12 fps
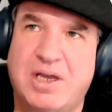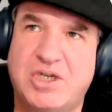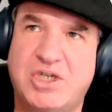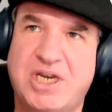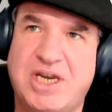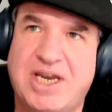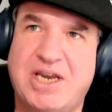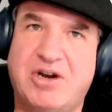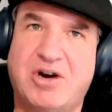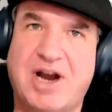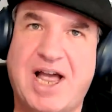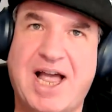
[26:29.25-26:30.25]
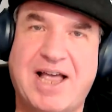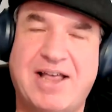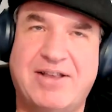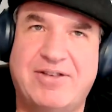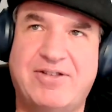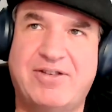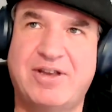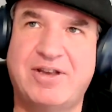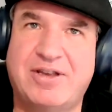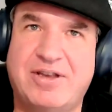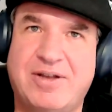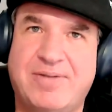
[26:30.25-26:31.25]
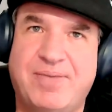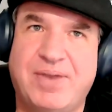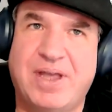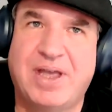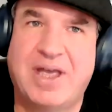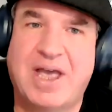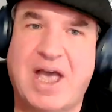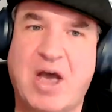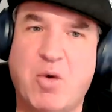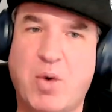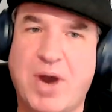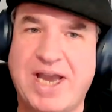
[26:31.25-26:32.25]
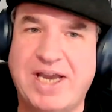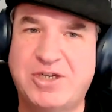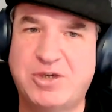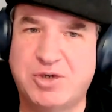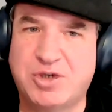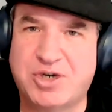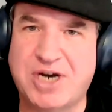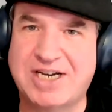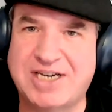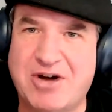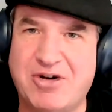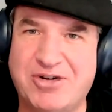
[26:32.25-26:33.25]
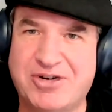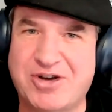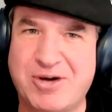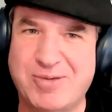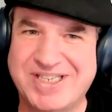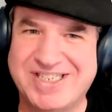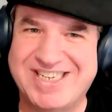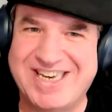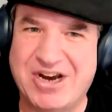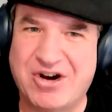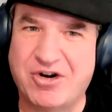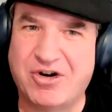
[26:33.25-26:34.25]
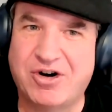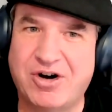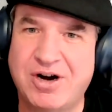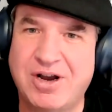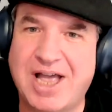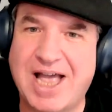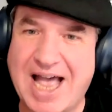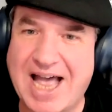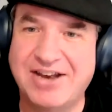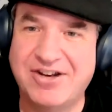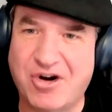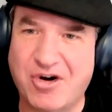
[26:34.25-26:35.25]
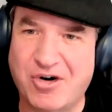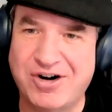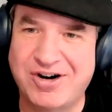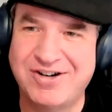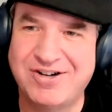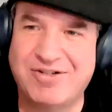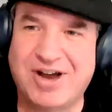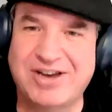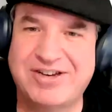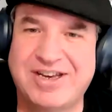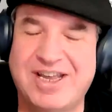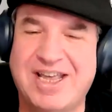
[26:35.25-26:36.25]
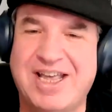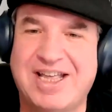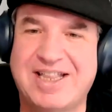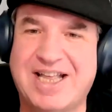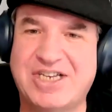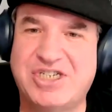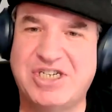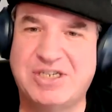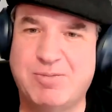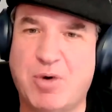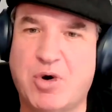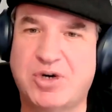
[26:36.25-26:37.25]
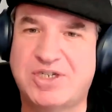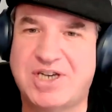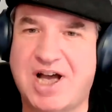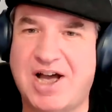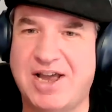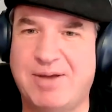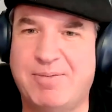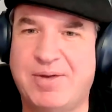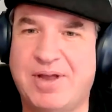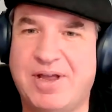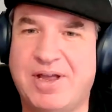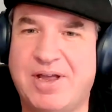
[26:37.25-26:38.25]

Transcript: she either has a way to attract Erin to come and see her or, right, that she's more time